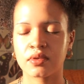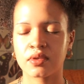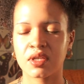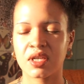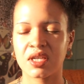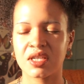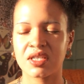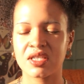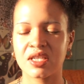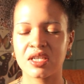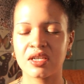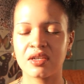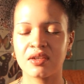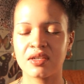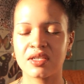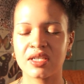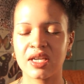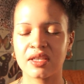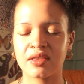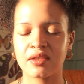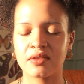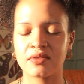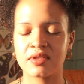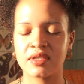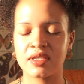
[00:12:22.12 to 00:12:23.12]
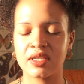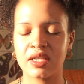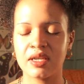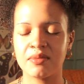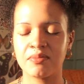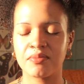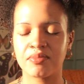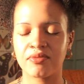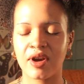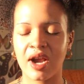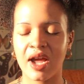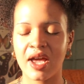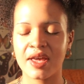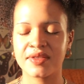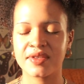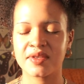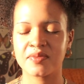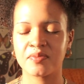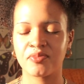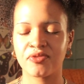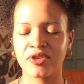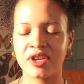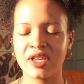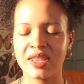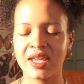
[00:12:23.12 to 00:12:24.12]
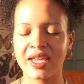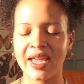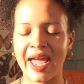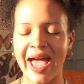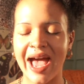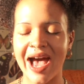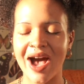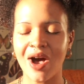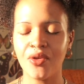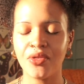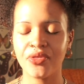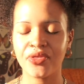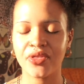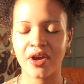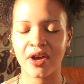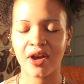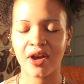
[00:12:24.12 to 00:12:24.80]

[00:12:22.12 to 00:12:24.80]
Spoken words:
Continue to take those deep breaths, breathing out the